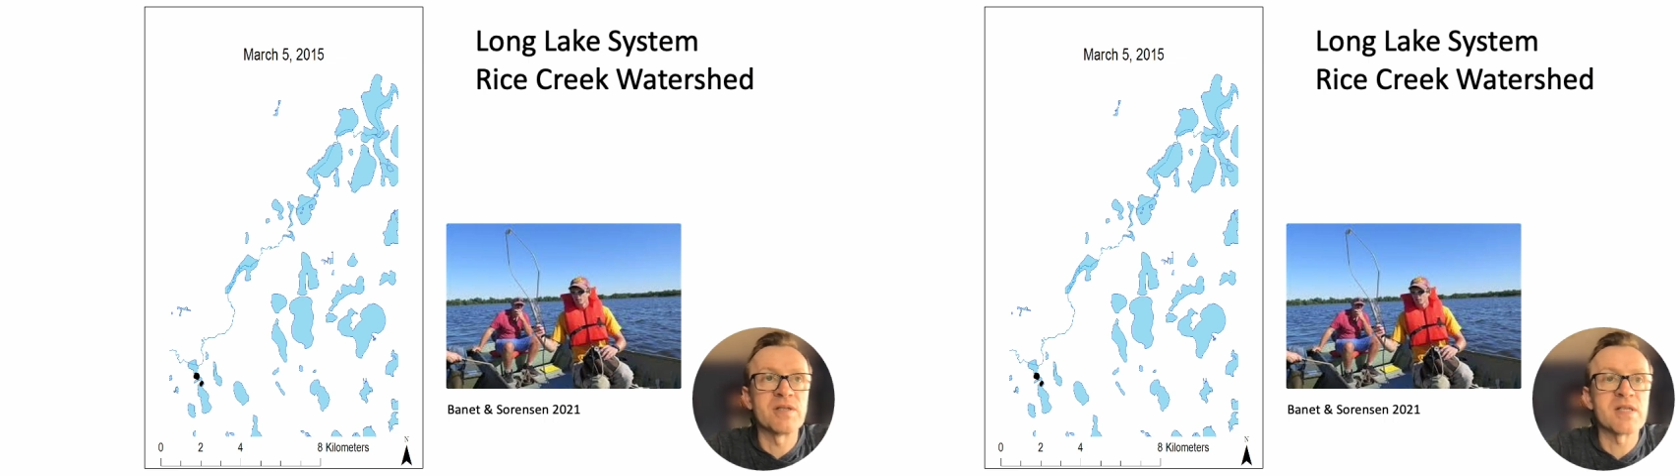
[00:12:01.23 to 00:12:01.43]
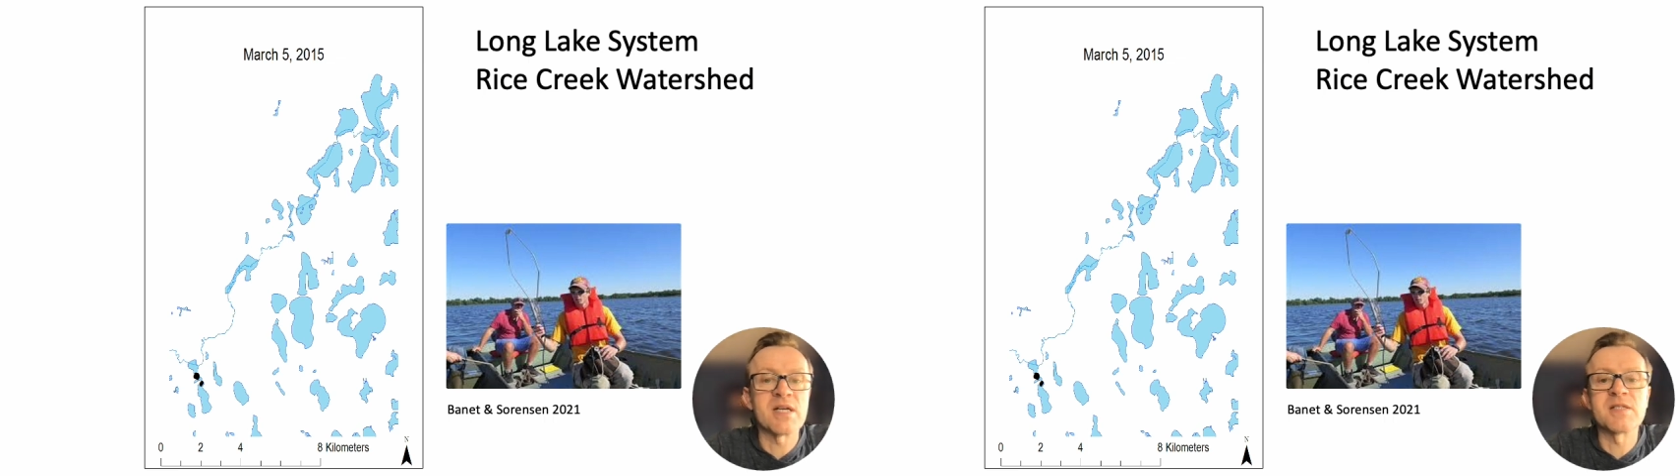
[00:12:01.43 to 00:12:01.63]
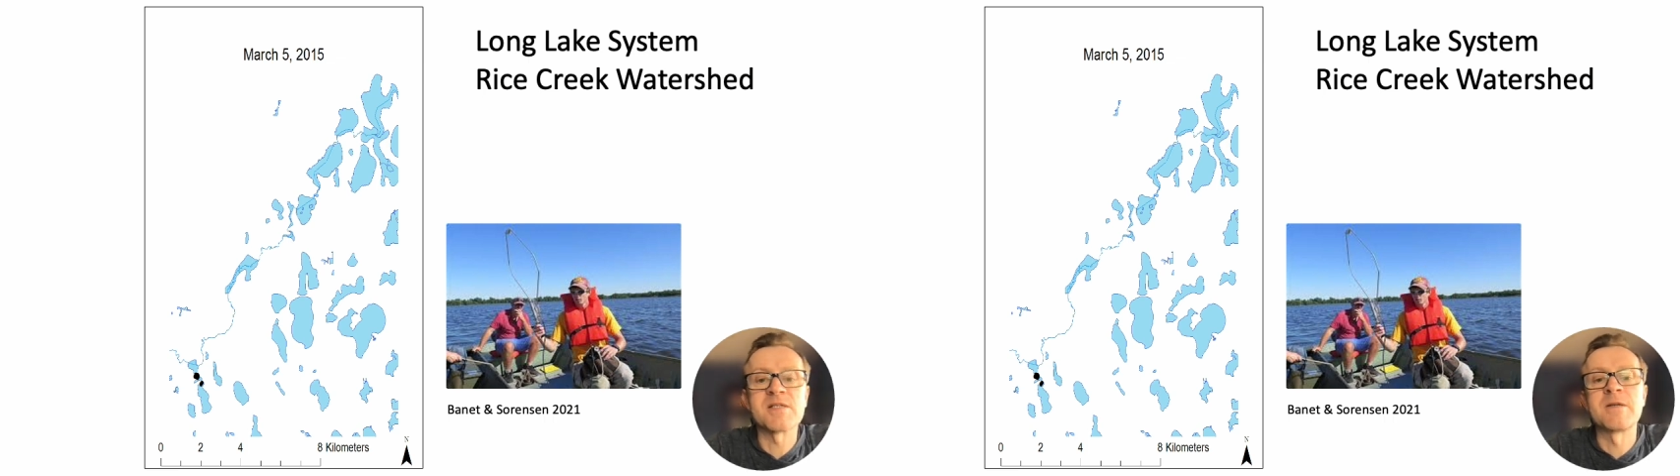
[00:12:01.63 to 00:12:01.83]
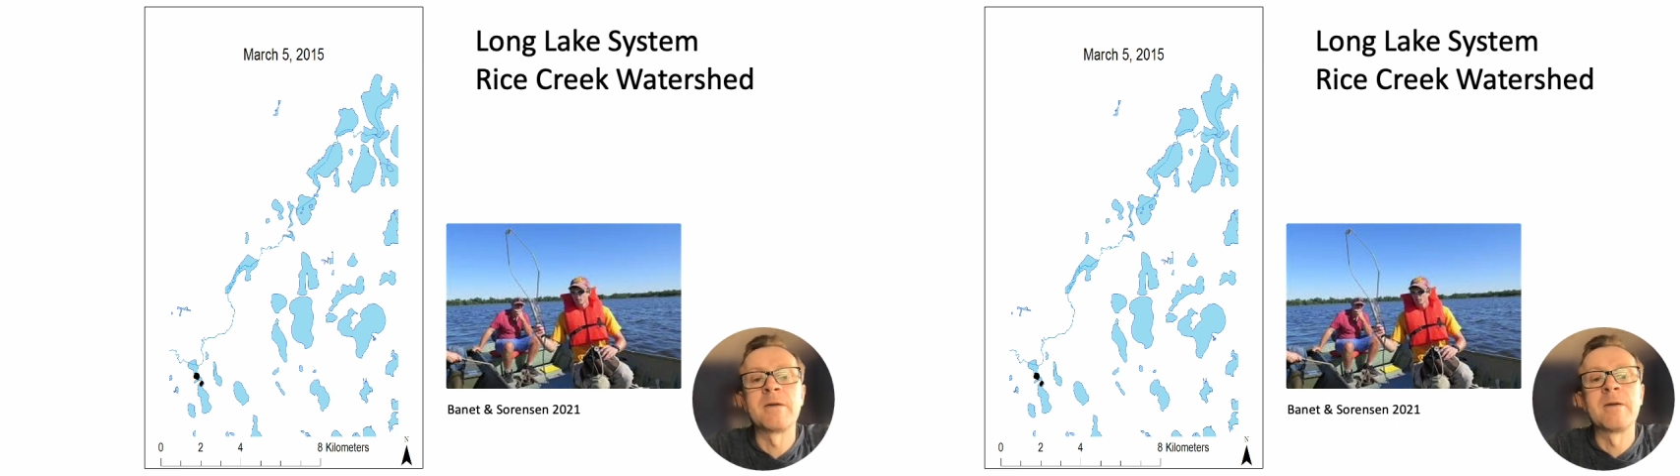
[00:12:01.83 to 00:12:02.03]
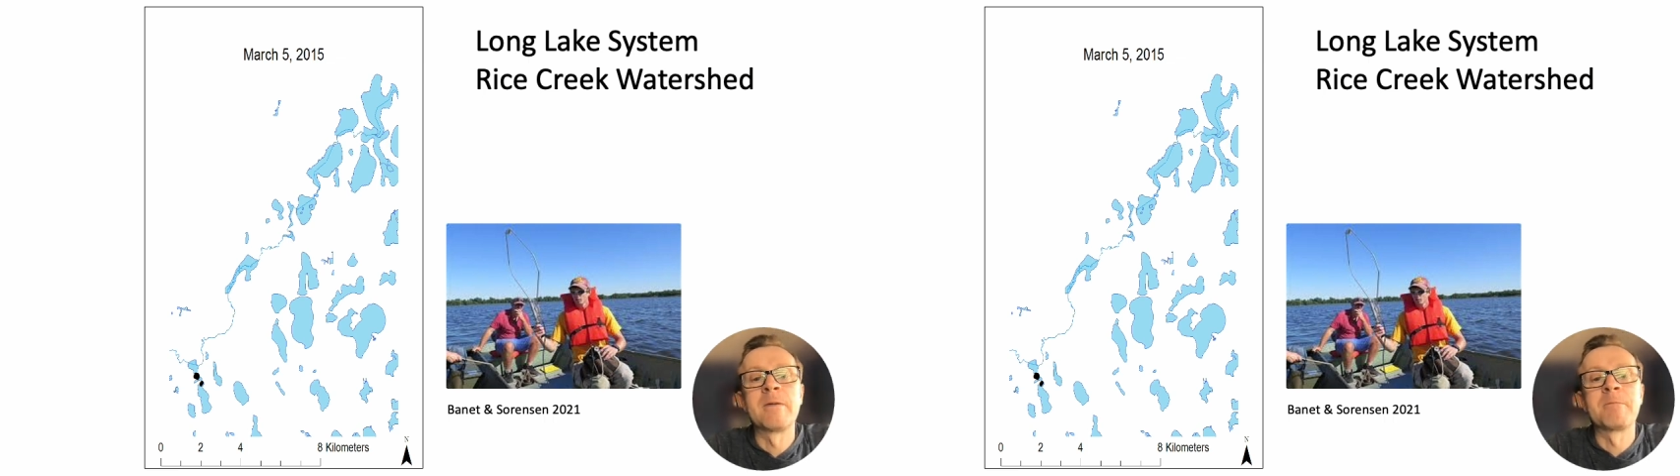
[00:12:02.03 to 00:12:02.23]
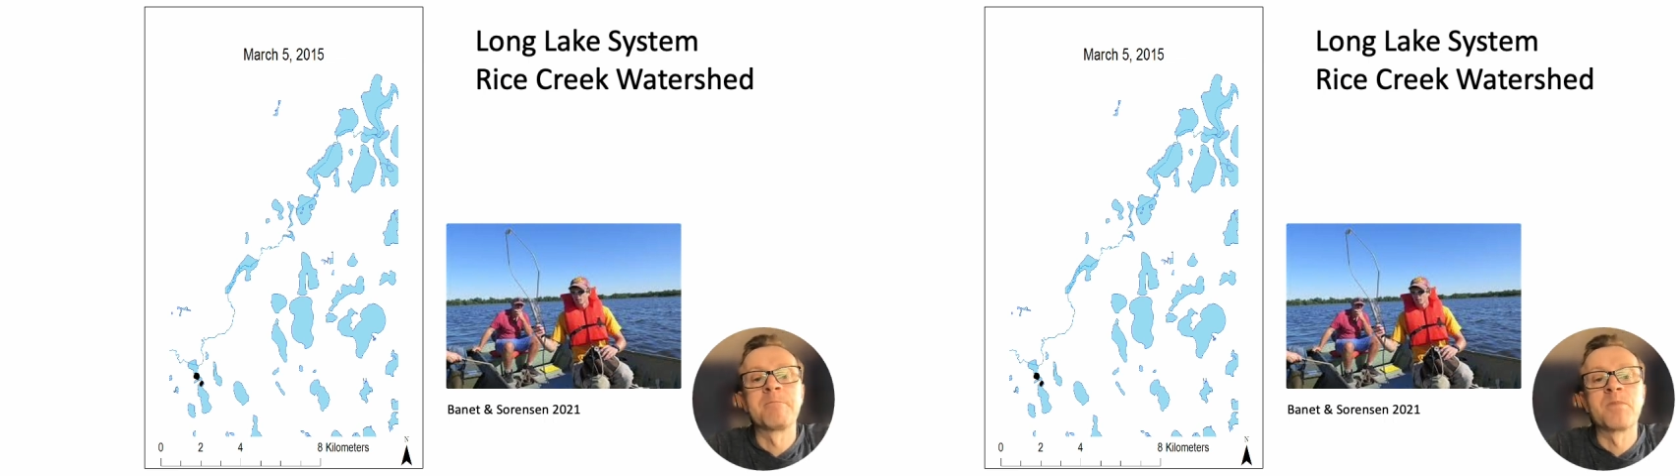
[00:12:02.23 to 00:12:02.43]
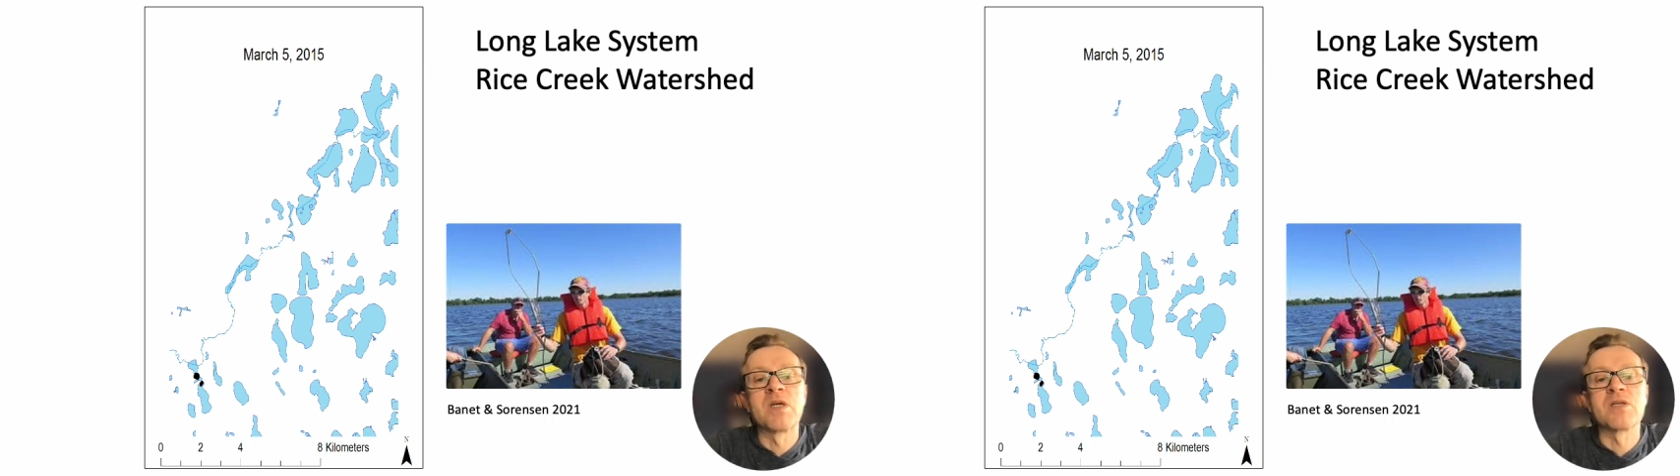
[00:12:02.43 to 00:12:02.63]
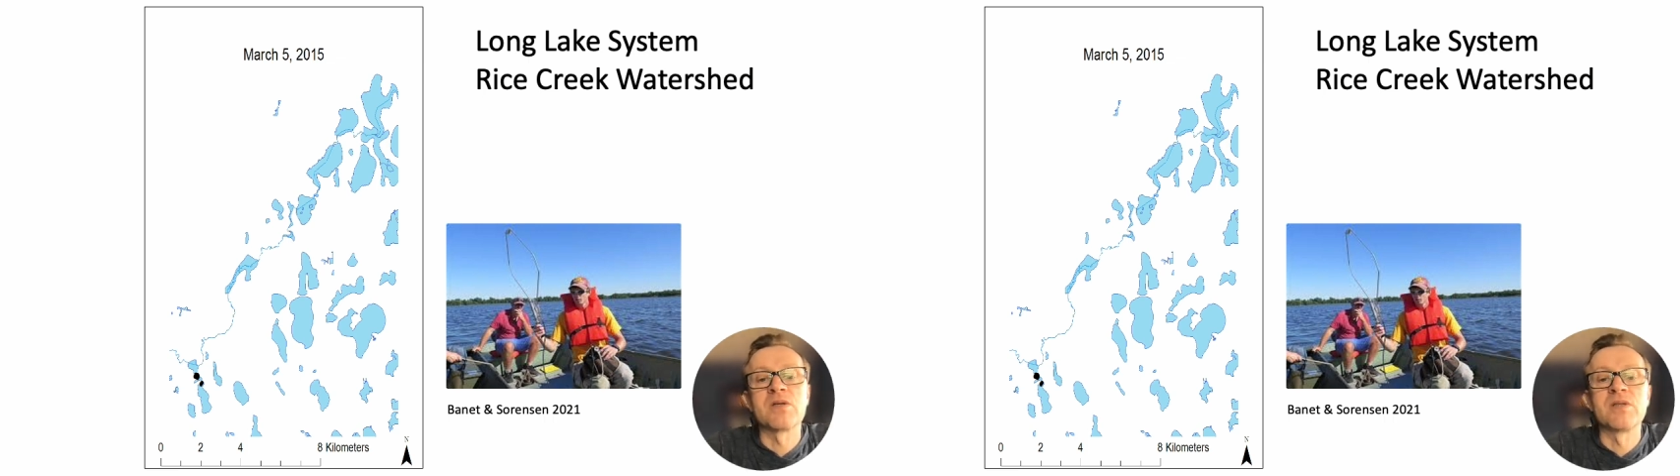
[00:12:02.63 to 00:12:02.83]
So these are
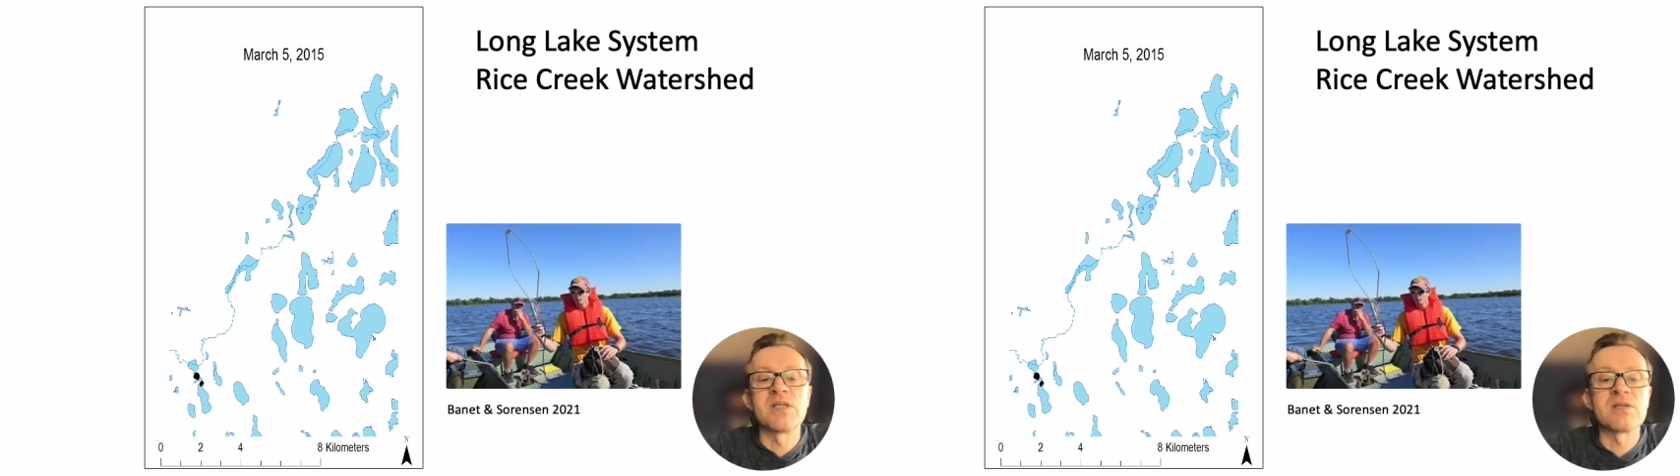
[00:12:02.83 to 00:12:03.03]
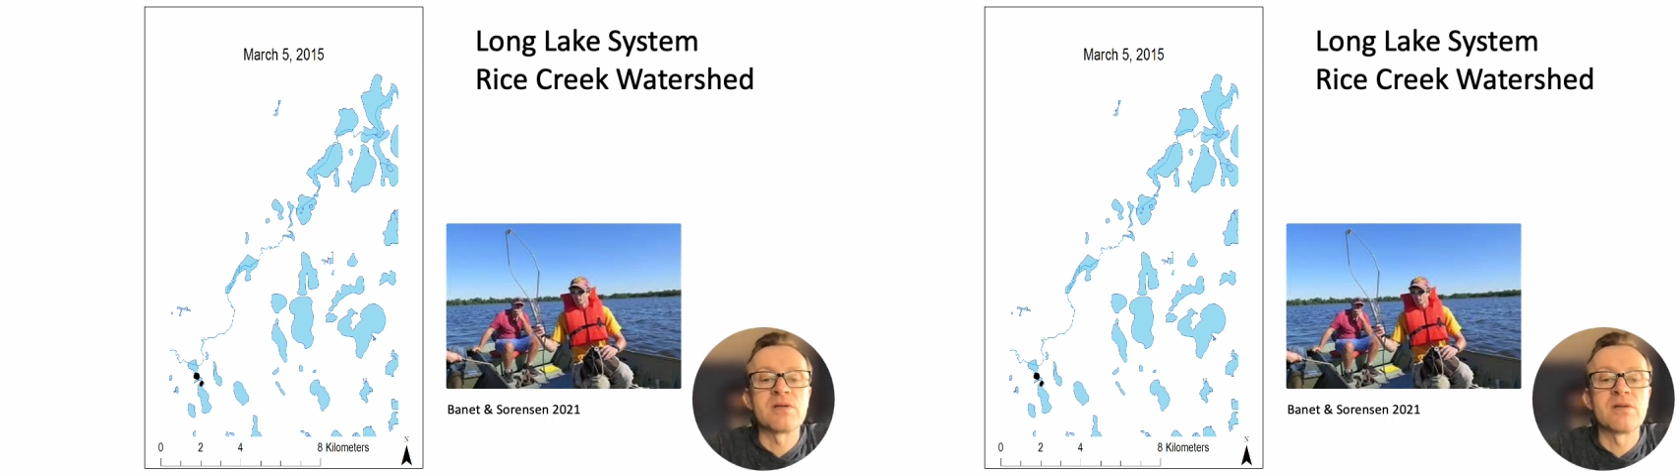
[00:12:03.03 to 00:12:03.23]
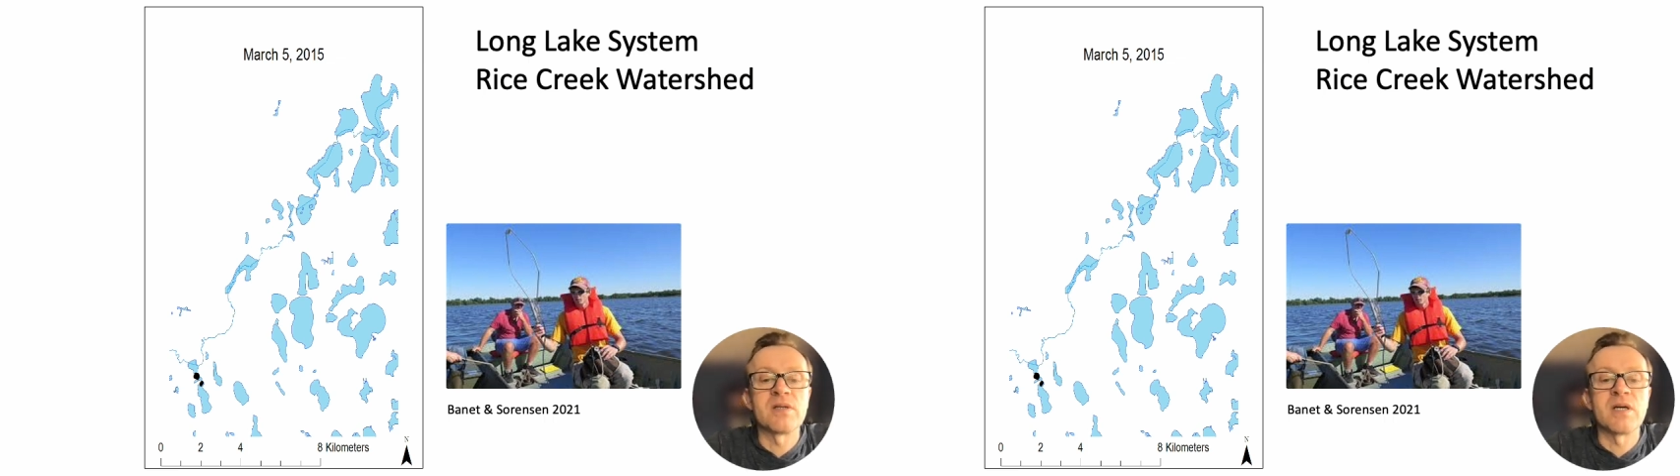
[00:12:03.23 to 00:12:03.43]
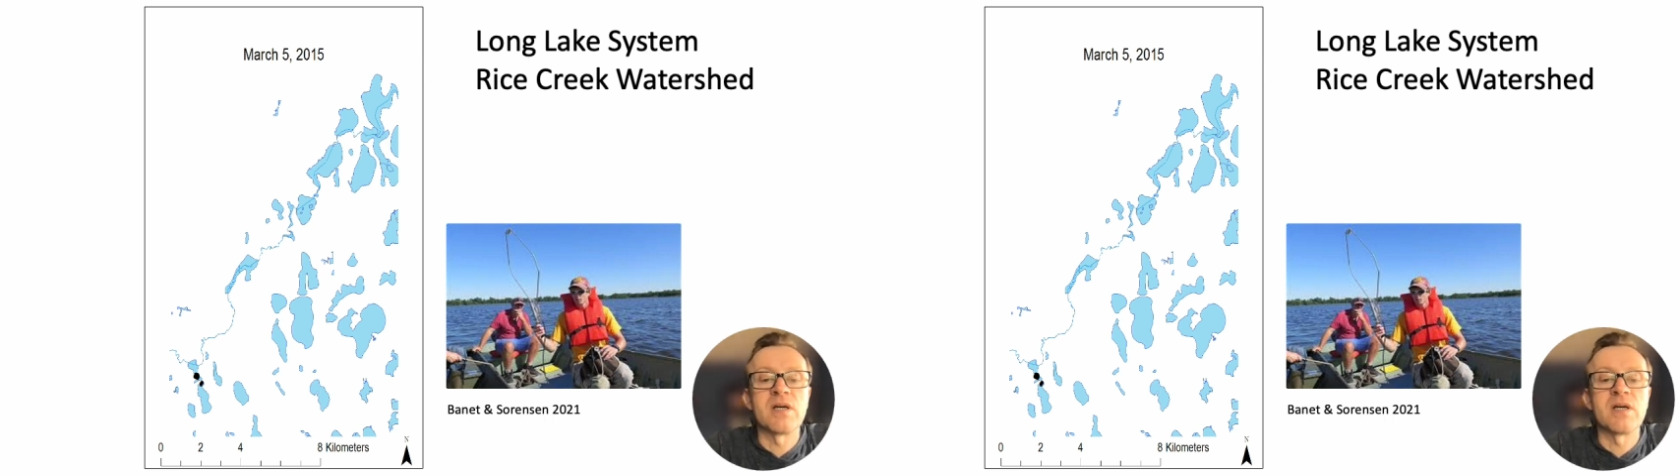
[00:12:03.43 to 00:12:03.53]
radio tagged common